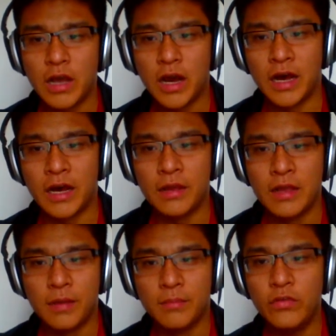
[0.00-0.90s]
Alright.
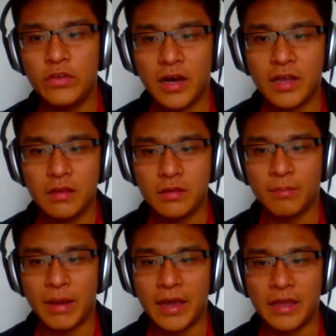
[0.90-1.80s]
Moving on,
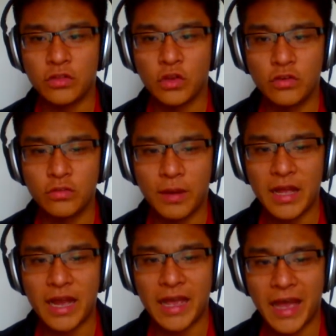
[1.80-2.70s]
my 3rd
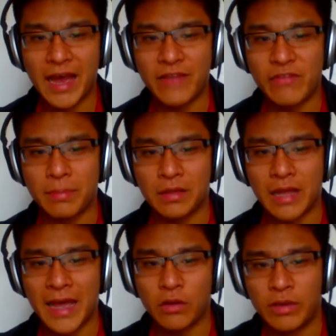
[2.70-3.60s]
spot, I have
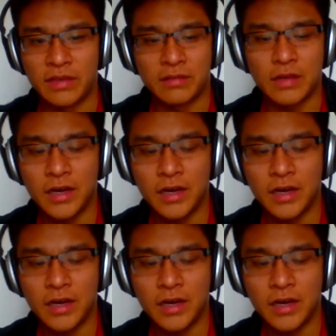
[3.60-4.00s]
Blackwings.